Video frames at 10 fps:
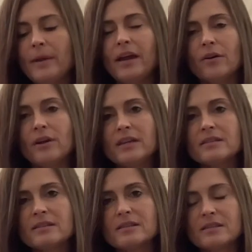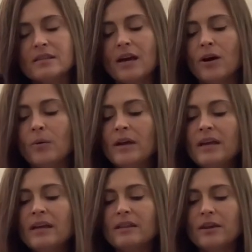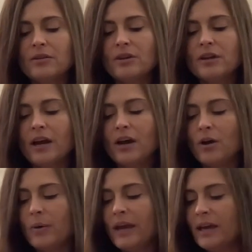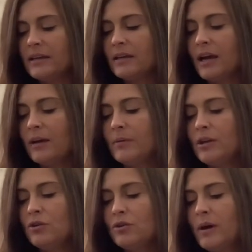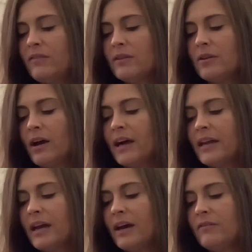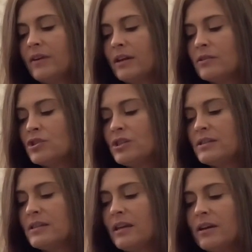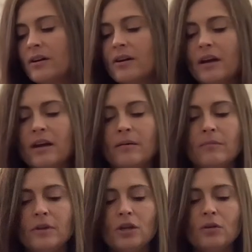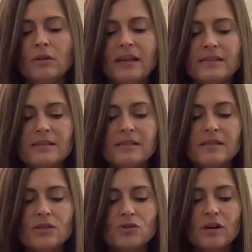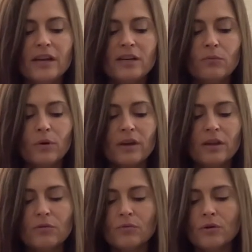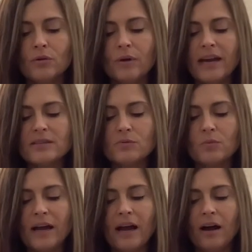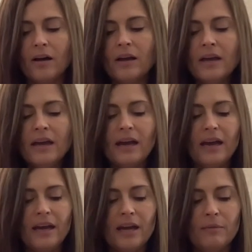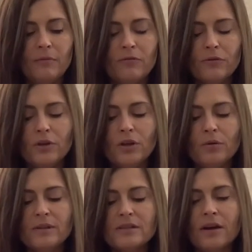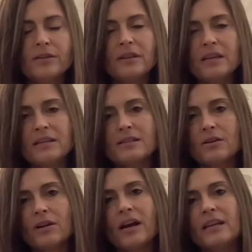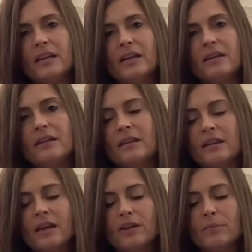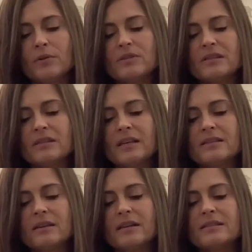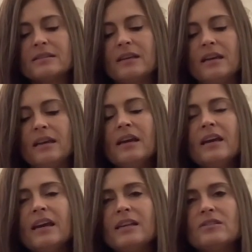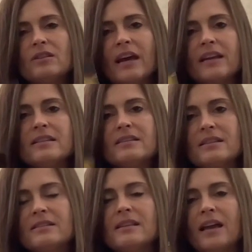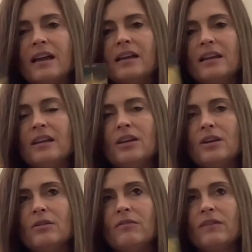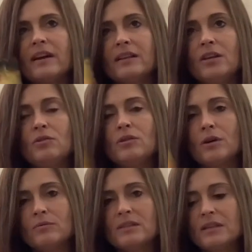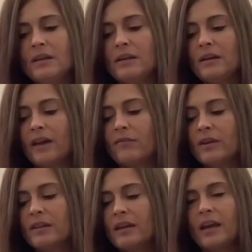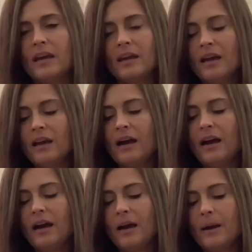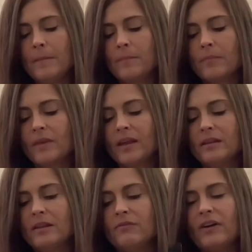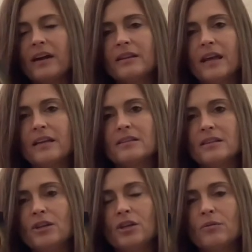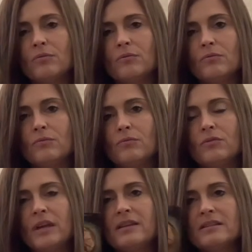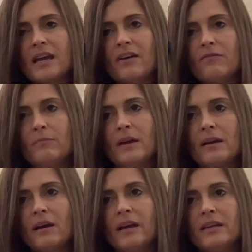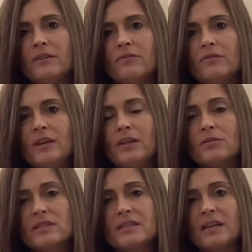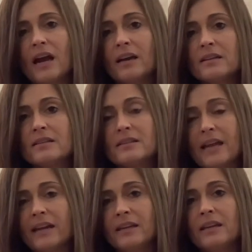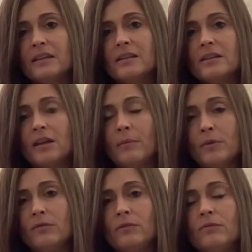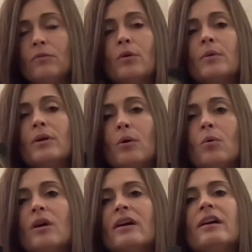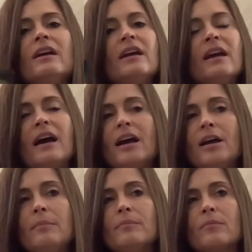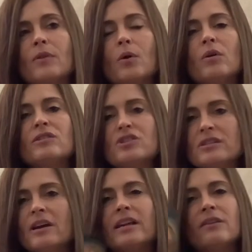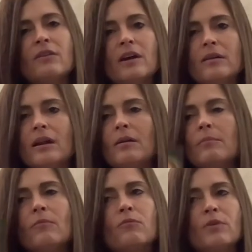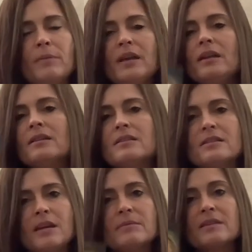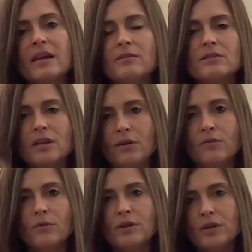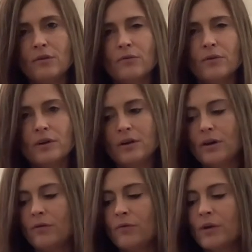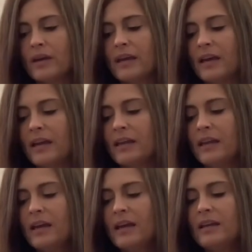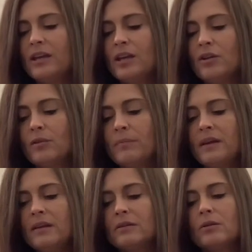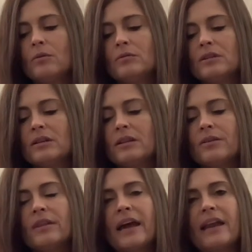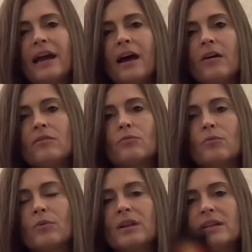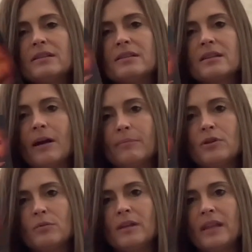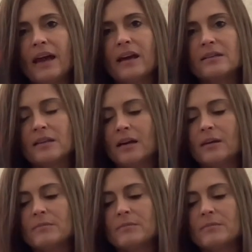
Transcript: Aries. So there you go. And you do have a lot of energies here, you know, lessons that you're kind of working through as well. For you, it's all the things that are kind of hidden that the other person does not see. And so that is the Sun, you know, the fact that you don't see everything, the fact that, you know, things have kind of either stuck, stagnant, not moving forward, or or just kind of repeating the same cycles over and over and over again. You know, you're being told to clear that out. Really stop doing that.